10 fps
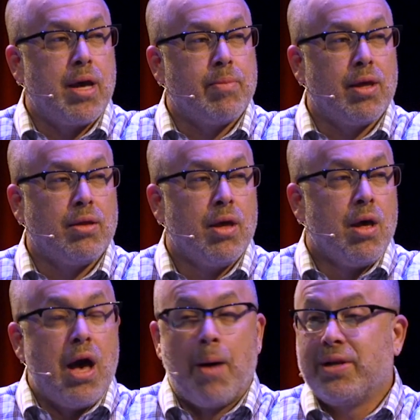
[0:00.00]
I mean,
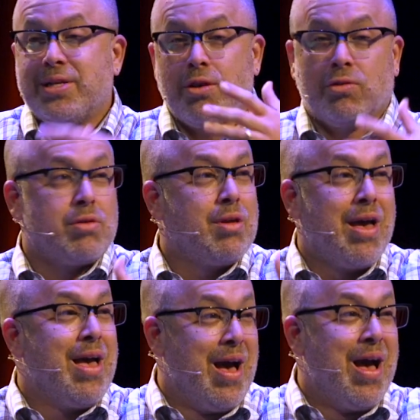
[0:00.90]
I'm going to tell you...
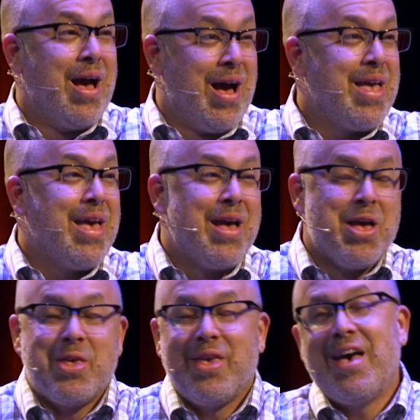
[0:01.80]
Let's talk
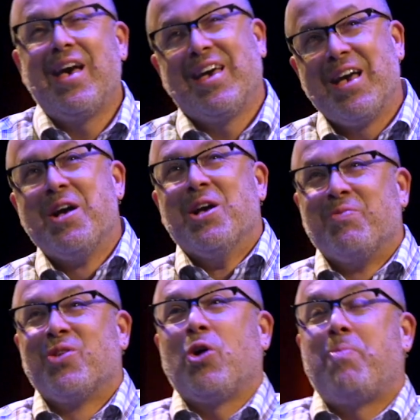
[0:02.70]
about that, because this is
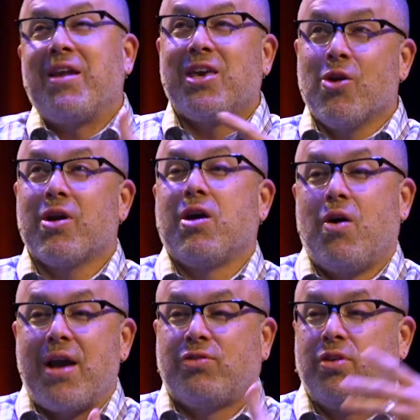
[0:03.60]
something you showed. So about a year
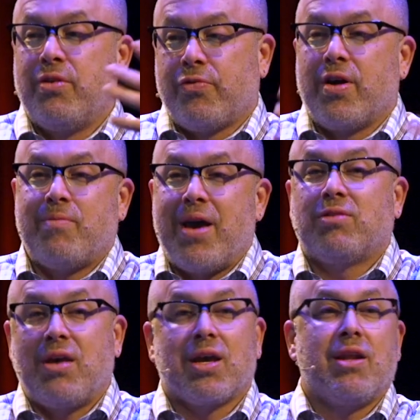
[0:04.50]
ago, I stood in front of my
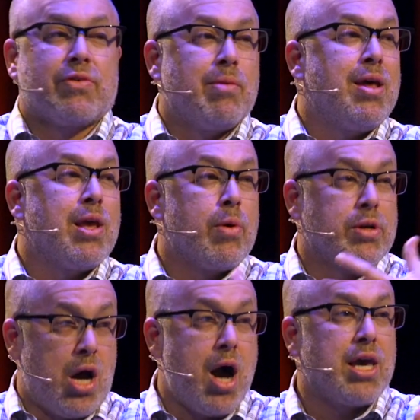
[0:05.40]
executive committee, and we
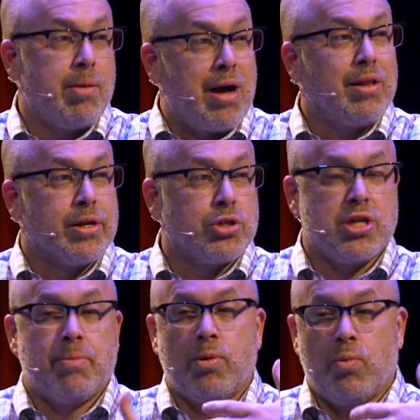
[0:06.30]
were talking about
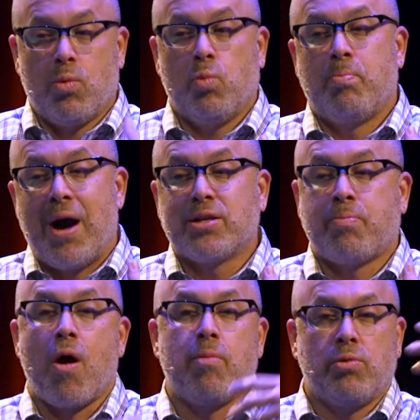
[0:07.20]
leadership and what my
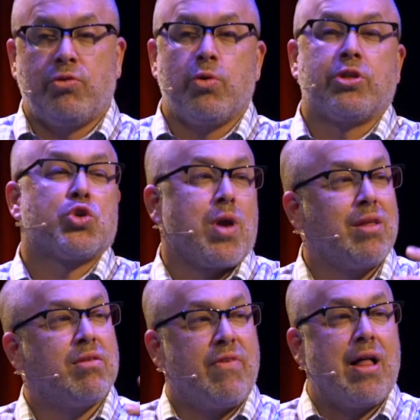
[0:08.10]
department was doing to
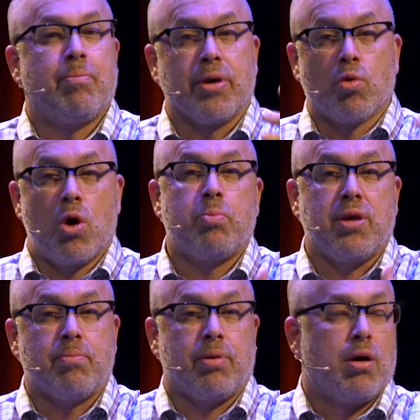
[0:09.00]
train, develop, and grow
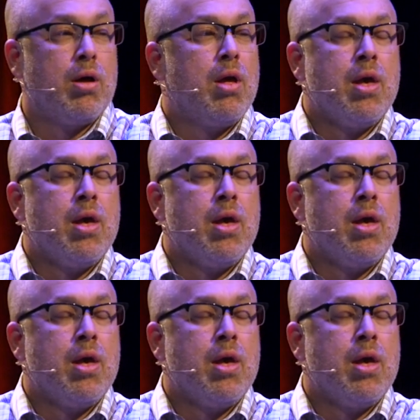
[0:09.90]
people.